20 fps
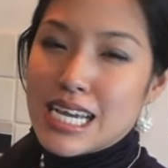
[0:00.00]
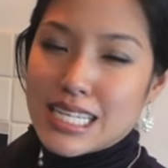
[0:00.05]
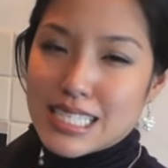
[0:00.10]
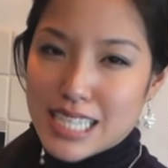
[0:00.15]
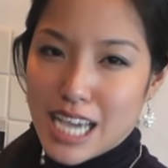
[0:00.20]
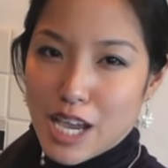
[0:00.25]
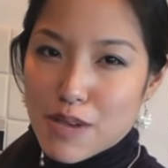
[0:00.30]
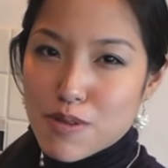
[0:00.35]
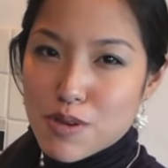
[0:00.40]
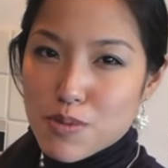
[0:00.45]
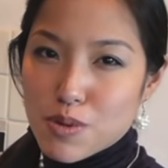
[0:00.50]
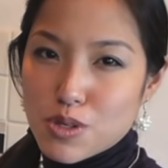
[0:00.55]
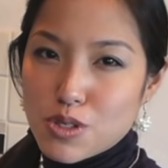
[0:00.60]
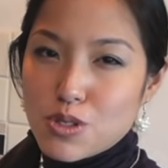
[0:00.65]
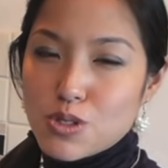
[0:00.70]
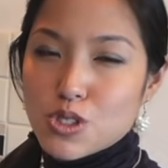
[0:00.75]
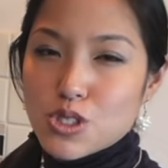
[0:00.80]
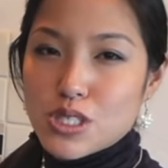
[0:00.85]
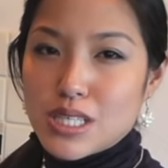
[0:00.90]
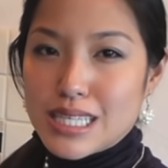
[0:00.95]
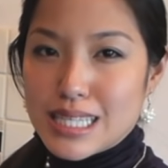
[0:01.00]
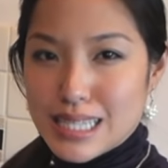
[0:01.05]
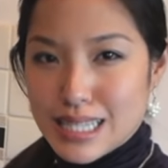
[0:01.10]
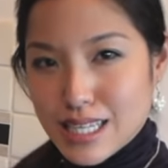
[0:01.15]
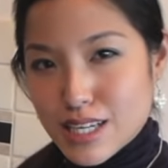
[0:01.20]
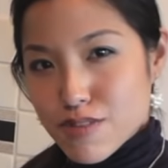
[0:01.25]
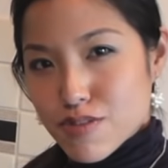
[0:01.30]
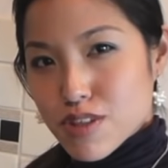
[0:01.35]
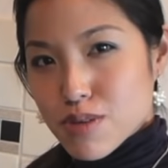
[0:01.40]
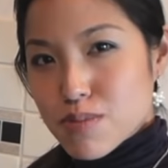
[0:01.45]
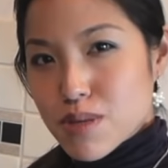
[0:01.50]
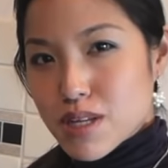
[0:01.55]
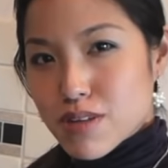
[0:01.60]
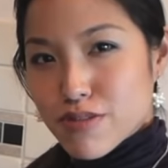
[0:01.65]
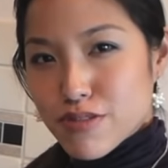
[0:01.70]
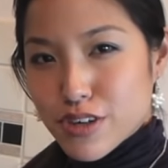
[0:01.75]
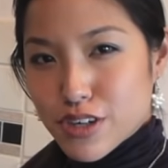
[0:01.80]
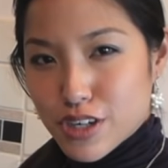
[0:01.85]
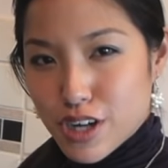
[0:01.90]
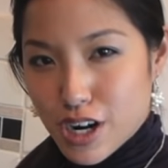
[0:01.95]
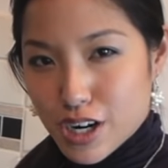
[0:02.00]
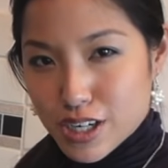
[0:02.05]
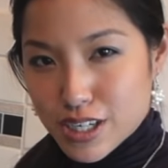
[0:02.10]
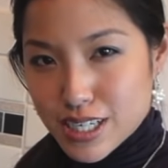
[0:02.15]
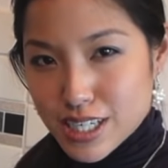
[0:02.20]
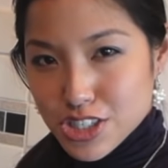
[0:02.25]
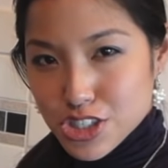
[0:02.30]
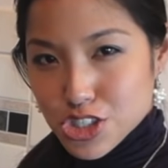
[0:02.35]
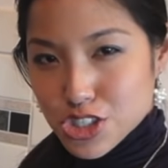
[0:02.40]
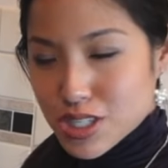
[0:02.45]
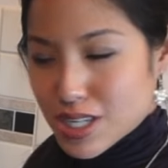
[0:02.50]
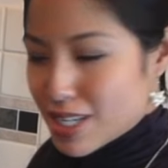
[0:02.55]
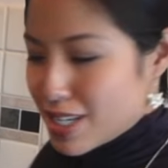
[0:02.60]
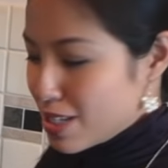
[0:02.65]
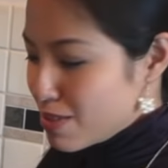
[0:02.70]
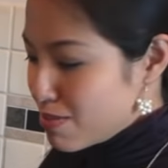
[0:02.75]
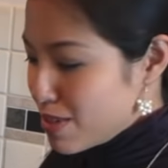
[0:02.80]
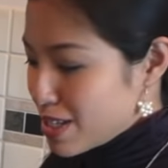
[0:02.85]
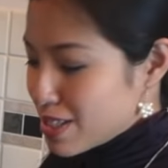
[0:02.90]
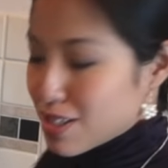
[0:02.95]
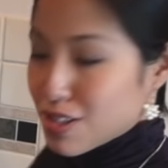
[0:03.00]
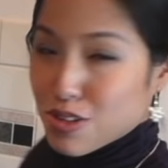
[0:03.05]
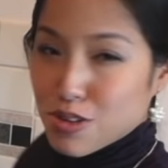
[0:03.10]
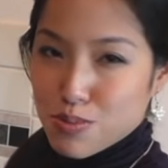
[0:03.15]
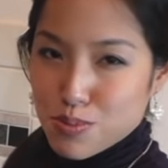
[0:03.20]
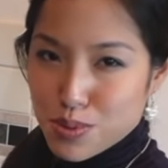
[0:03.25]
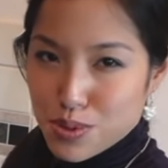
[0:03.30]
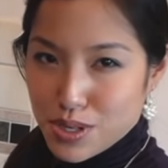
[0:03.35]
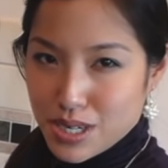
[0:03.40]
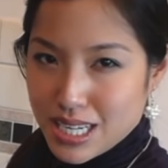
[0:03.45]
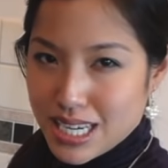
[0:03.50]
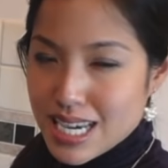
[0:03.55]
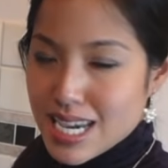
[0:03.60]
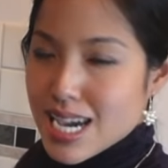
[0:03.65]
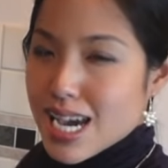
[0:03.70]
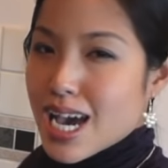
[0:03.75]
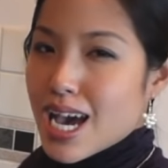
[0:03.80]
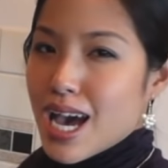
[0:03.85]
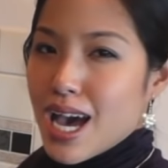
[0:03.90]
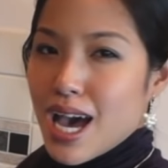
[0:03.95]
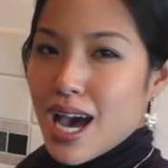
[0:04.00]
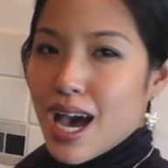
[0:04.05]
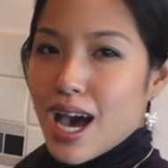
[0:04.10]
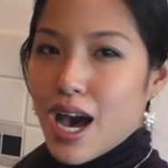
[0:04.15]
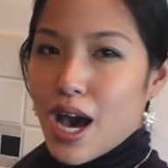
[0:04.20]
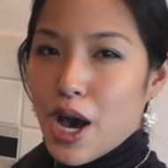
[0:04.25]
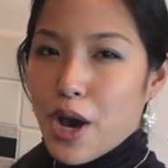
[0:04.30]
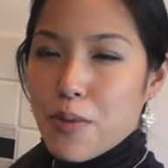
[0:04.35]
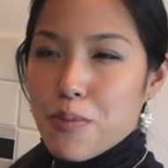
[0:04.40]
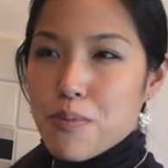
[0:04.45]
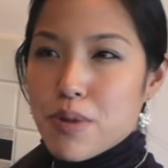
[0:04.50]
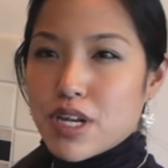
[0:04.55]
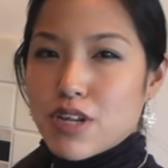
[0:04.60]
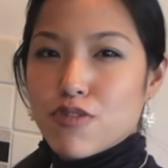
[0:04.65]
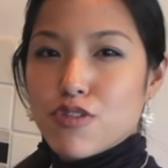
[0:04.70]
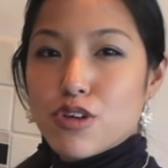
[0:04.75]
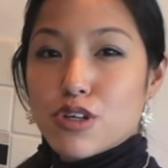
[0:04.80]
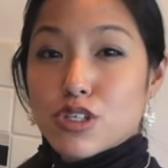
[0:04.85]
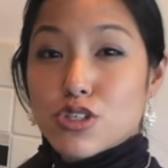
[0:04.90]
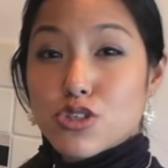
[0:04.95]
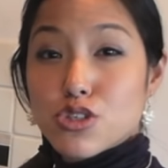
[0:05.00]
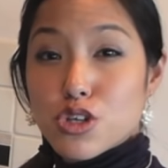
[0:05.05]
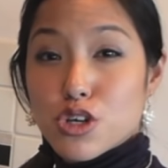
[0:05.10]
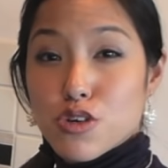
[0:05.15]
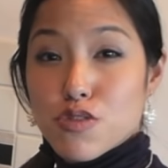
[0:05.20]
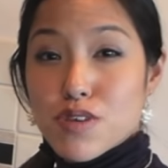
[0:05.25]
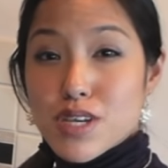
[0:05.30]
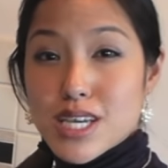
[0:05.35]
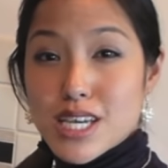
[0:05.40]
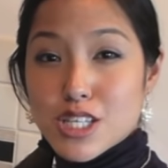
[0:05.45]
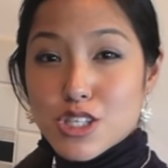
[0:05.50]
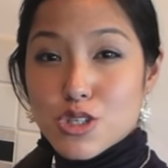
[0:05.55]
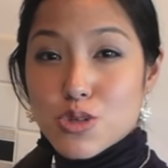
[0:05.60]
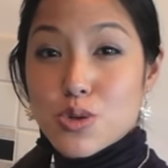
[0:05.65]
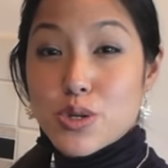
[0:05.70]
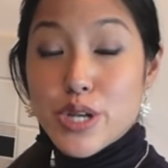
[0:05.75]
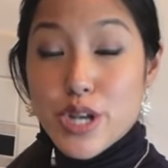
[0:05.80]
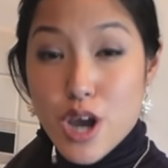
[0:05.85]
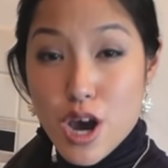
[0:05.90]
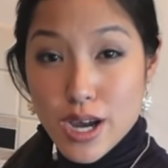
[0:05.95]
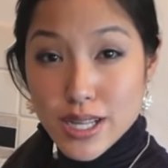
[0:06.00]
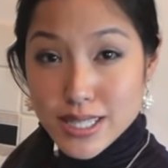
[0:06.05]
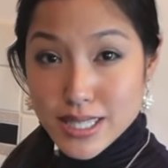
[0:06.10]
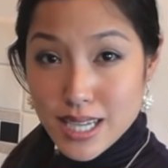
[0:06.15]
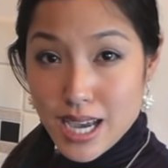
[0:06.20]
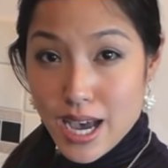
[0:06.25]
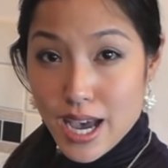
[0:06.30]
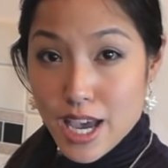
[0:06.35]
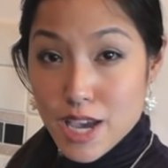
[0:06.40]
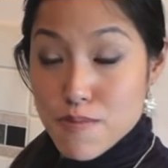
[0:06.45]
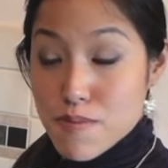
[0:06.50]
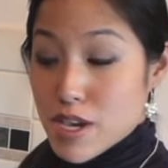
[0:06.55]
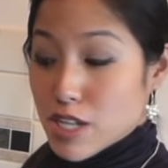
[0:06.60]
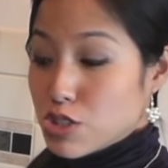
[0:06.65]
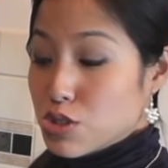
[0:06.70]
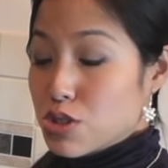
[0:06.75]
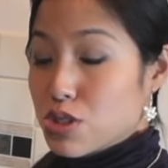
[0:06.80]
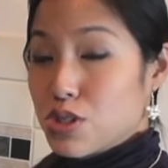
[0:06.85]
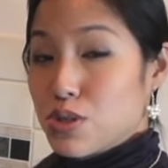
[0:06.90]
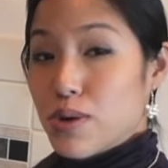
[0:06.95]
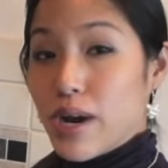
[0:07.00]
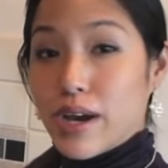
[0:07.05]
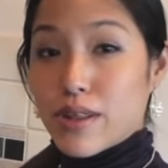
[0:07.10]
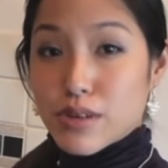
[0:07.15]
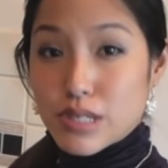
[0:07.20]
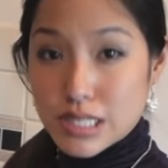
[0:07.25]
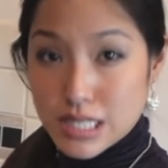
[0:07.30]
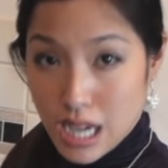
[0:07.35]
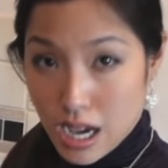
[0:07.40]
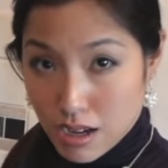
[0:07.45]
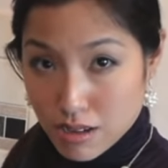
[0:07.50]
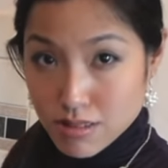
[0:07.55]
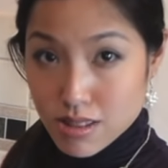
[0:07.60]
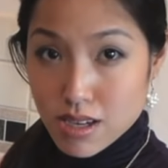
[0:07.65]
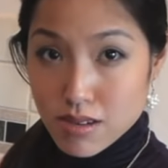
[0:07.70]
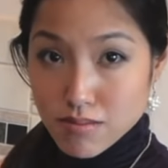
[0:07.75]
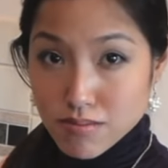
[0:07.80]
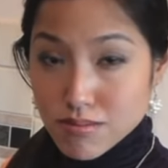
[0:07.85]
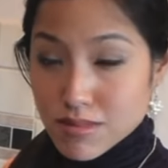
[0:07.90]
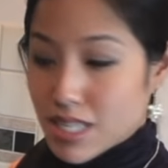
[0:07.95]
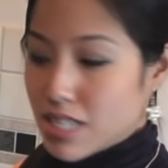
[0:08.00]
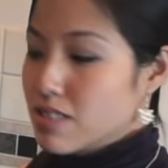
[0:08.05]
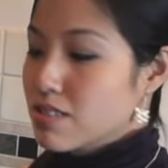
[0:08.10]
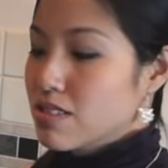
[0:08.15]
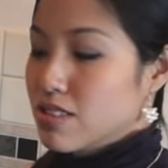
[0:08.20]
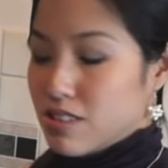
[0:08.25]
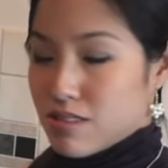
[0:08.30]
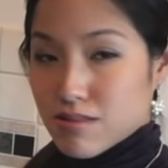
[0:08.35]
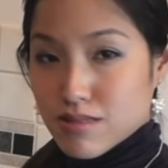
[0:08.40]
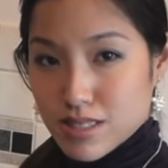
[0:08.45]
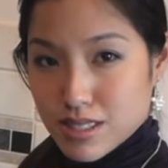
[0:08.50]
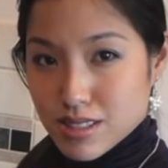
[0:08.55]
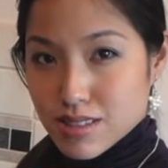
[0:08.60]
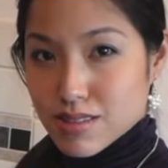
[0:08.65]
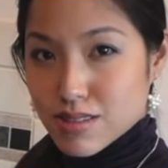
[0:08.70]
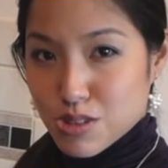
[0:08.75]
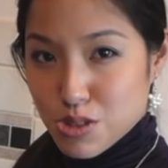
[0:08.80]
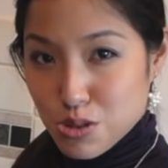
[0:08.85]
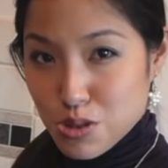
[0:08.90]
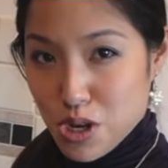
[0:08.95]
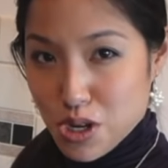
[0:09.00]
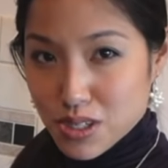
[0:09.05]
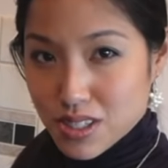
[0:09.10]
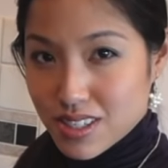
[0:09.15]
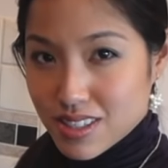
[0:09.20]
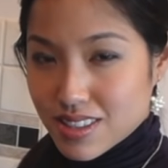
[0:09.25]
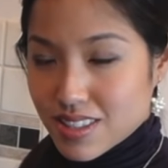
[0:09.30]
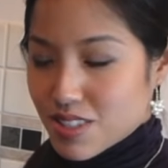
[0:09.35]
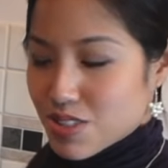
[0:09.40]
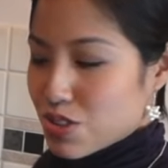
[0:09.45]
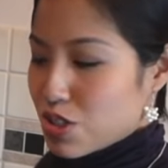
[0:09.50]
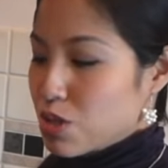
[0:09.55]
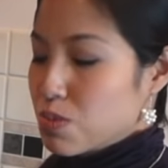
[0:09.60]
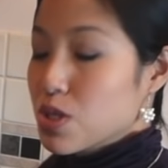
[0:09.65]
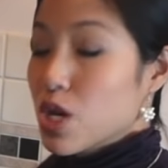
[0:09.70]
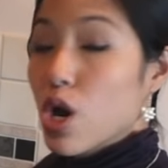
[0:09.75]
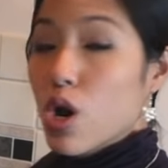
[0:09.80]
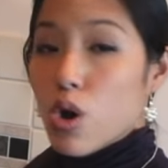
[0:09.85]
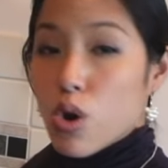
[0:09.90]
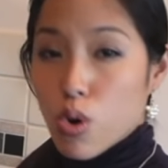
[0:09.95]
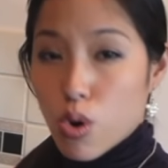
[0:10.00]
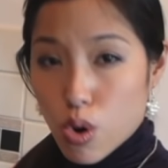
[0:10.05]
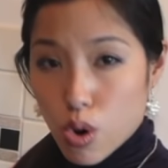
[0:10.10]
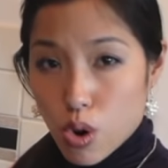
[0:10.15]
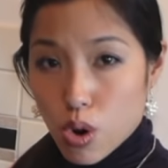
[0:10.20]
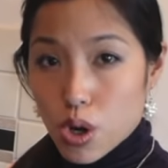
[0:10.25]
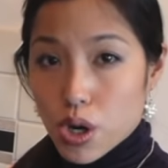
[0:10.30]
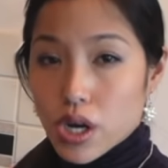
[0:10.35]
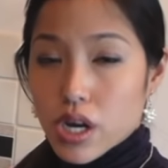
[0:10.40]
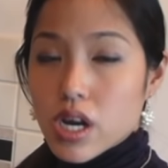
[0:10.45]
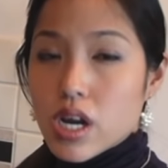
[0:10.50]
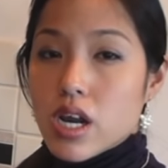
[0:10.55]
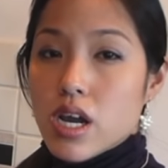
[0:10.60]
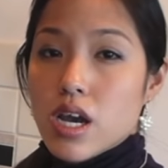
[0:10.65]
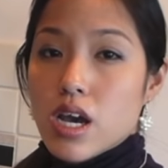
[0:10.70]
Thai people usually leave them in for garnish and it makes it look pretty, but if you're serving it to a non-Thai, make sure you either tell them that, you know, these do not eat these herbs, or